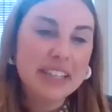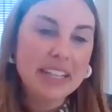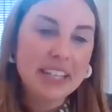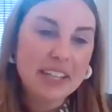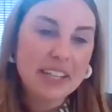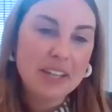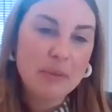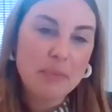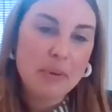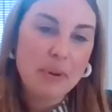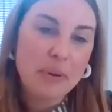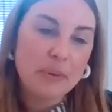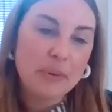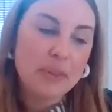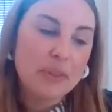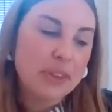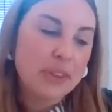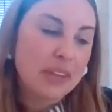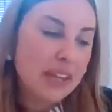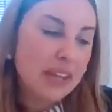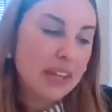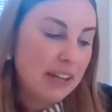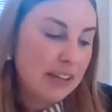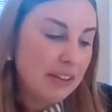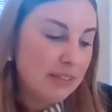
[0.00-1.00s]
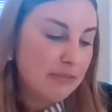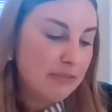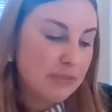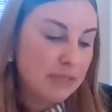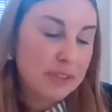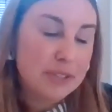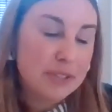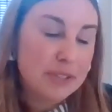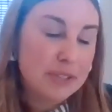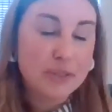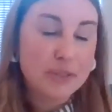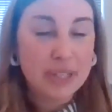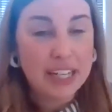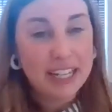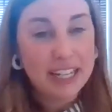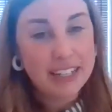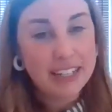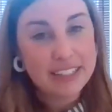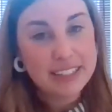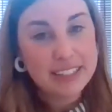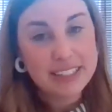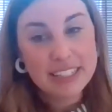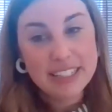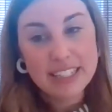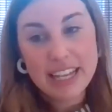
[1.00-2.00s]
to thank you both um, for joining
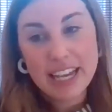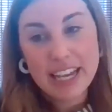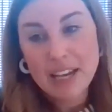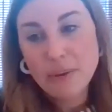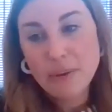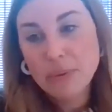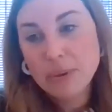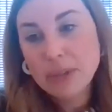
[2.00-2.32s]
us today.